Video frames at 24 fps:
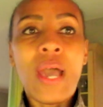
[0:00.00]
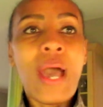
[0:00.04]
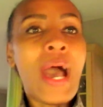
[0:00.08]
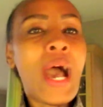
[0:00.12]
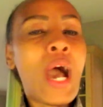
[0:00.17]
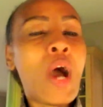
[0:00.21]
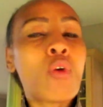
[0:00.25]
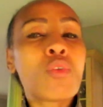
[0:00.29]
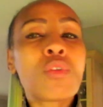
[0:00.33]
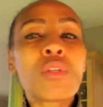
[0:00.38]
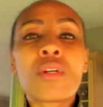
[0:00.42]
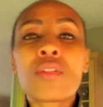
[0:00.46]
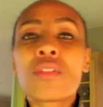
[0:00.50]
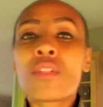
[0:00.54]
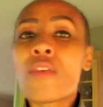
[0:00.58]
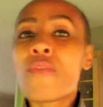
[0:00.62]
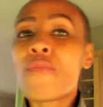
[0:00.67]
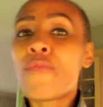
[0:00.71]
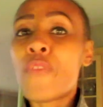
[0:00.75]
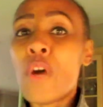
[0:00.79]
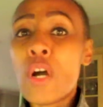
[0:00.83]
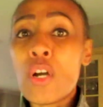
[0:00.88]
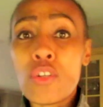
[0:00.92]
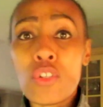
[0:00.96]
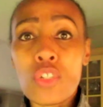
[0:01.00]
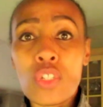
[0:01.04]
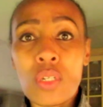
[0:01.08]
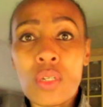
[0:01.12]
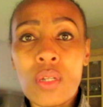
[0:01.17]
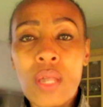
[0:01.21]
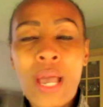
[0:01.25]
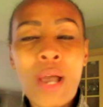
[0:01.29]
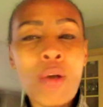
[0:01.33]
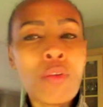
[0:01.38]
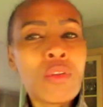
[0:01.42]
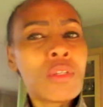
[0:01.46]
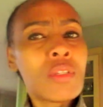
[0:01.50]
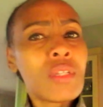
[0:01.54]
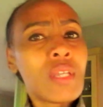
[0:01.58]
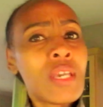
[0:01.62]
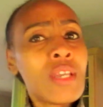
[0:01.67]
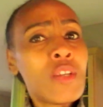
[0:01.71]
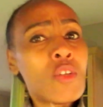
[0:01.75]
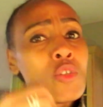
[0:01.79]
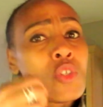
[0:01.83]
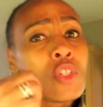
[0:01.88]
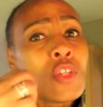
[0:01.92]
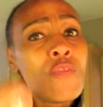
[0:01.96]
How does it function? How does
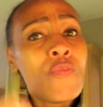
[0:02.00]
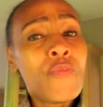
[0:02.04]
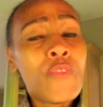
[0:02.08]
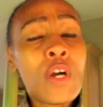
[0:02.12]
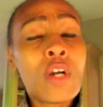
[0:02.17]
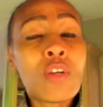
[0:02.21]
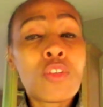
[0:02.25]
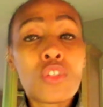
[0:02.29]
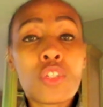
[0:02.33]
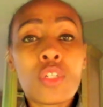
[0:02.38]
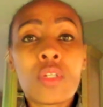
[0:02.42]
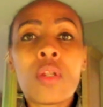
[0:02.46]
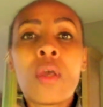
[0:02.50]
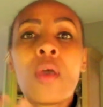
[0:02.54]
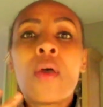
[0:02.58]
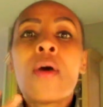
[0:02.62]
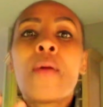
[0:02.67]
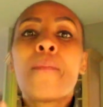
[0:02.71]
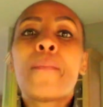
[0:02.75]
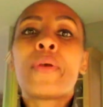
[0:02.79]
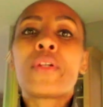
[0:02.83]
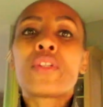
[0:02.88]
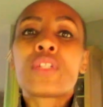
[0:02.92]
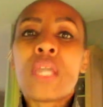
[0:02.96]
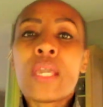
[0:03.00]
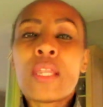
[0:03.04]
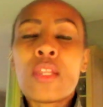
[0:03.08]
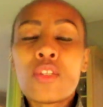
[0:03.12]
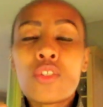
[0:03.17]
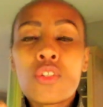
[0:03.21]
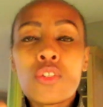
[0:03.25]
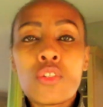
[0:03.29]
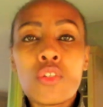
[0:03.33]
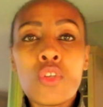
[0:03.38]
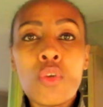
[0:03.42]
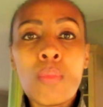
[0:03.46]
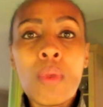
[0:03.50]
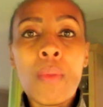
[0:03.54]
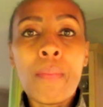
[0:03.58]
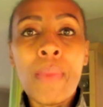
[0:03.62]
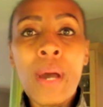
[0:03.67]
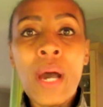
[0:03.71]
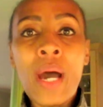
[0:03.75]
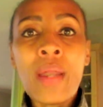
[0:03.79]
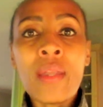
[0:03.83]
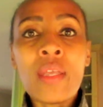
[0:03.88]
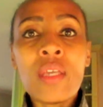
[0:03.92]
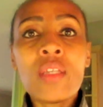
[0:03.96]
energy function pertaining to the human
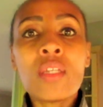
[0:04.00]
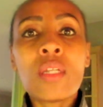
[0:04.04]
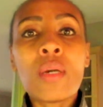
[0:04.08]
body?